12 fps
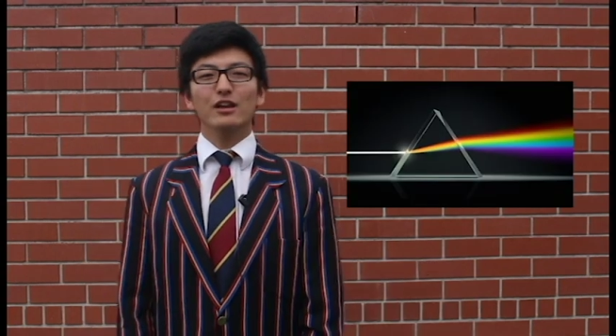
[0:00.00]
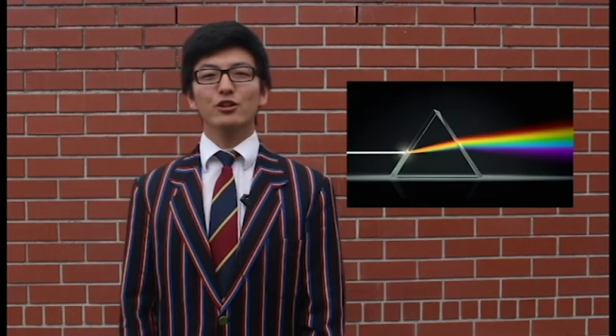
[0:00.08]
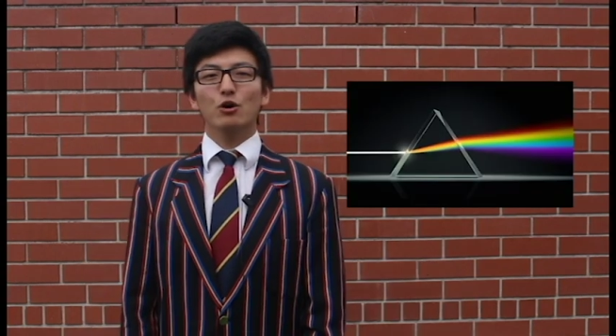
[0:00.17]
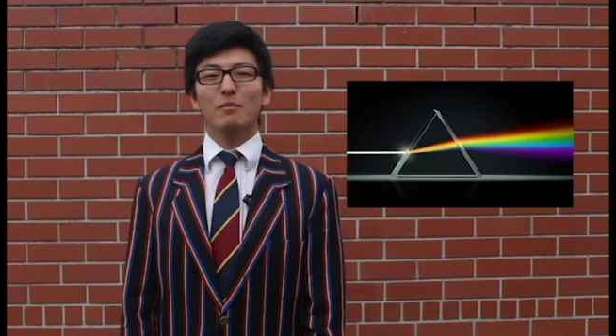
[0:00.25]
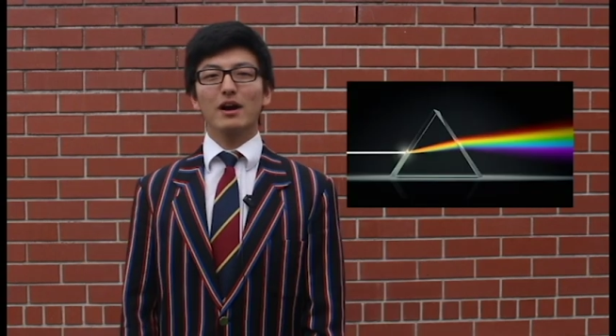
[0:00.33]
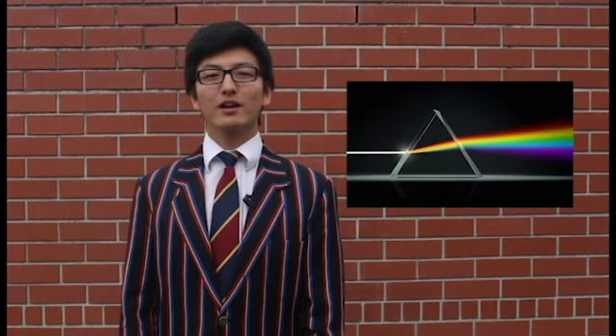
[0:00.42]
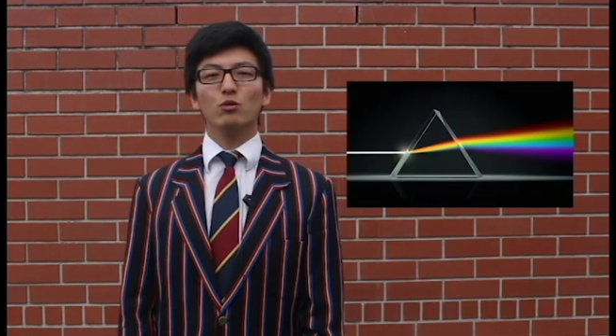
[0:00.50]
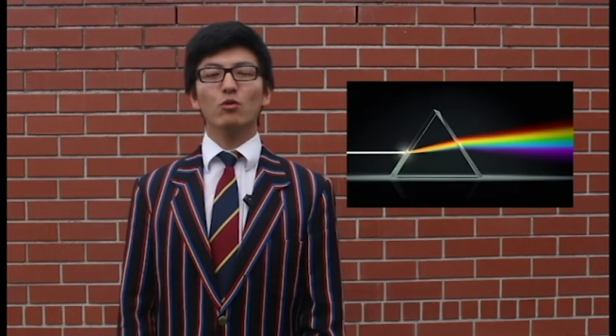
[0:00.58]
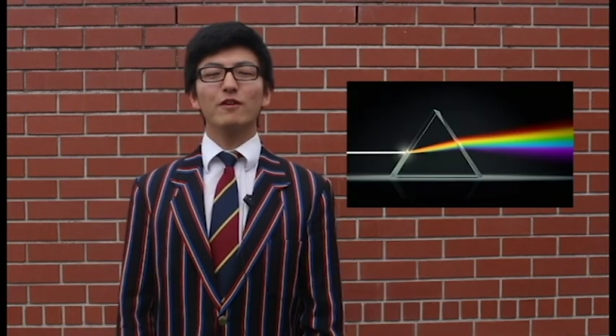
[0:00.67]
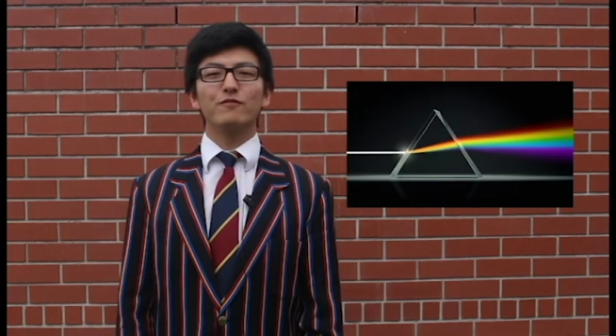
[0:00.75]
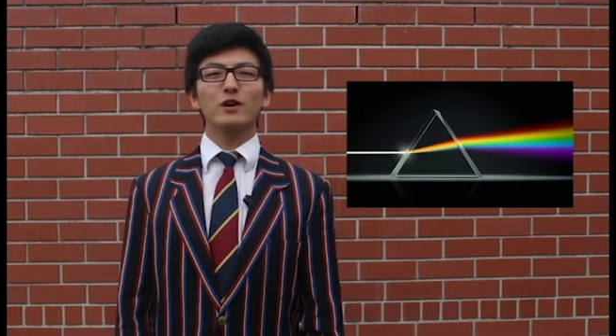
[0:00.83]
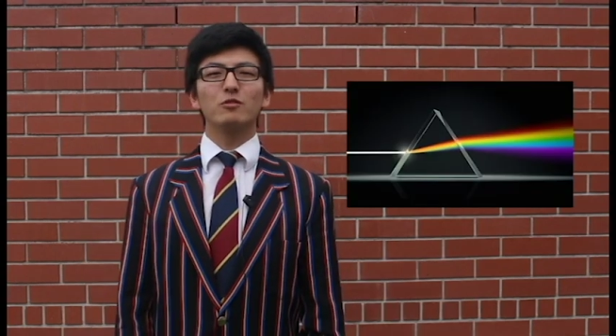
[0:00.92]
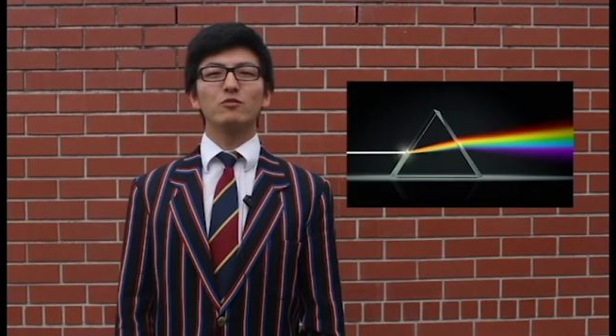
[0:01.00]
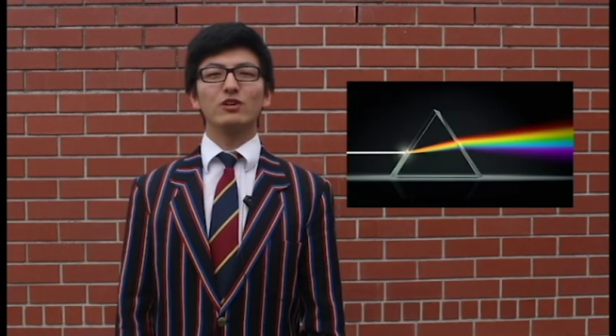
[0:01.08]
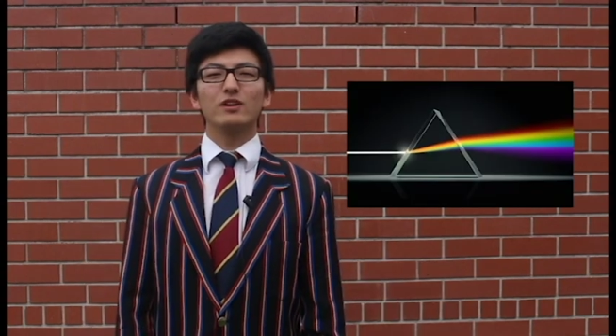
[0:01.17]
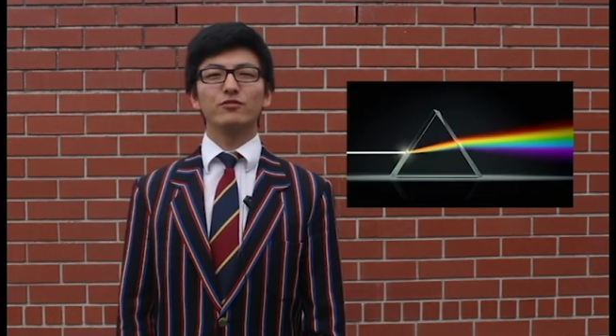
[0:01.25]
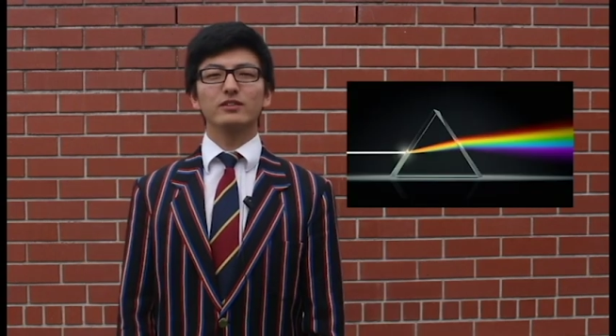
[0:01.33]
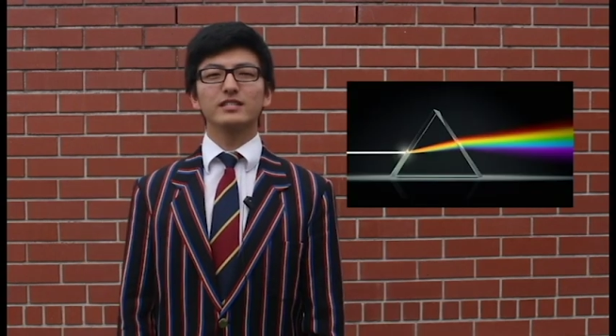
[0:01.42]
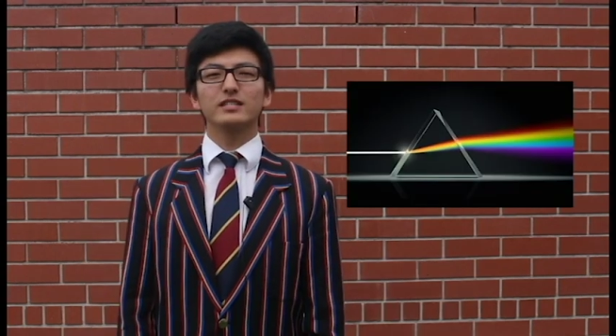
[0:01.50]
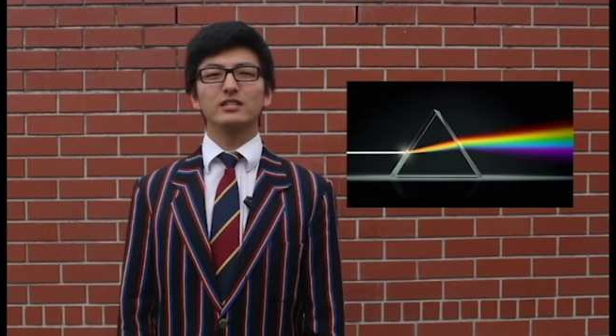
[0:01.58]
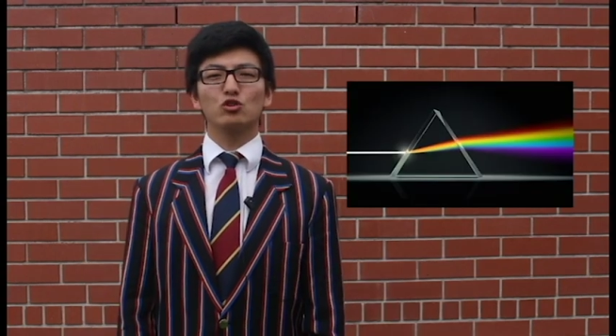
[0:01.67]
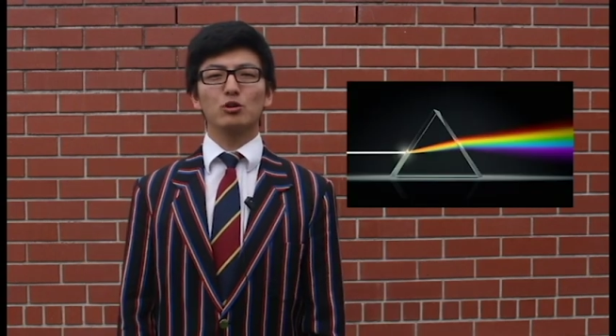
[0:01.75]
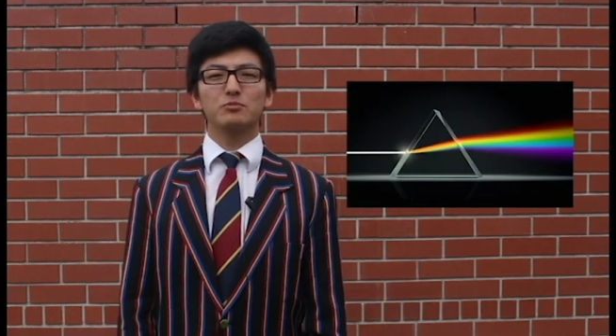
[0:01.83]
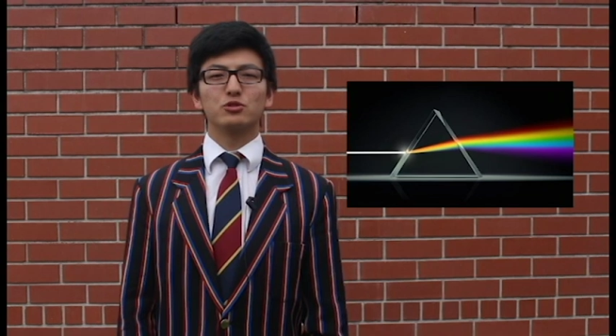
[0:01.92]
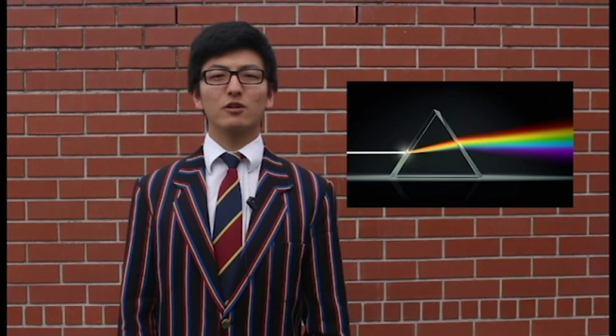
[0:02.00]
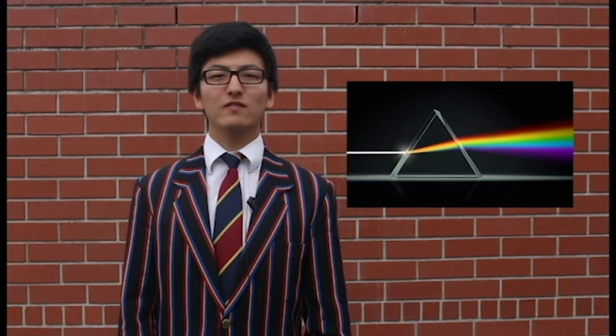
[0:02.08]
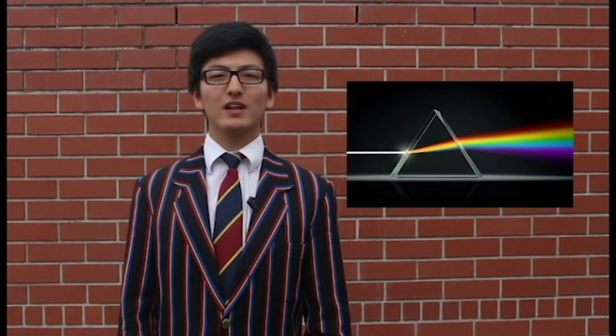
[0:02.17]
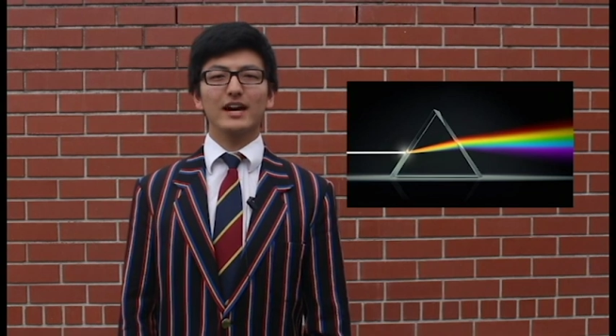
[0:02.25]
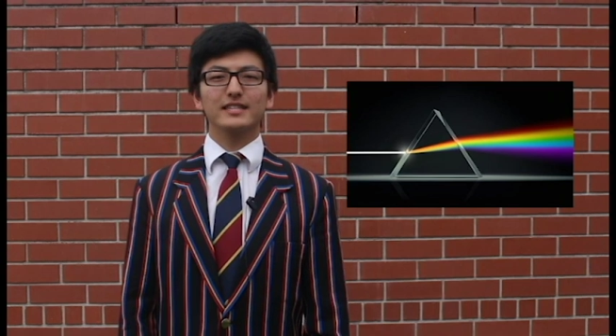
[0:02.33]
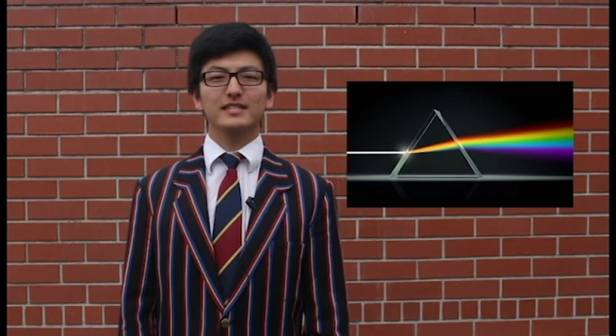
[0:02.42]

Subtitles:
No matter what frame of reference you observe light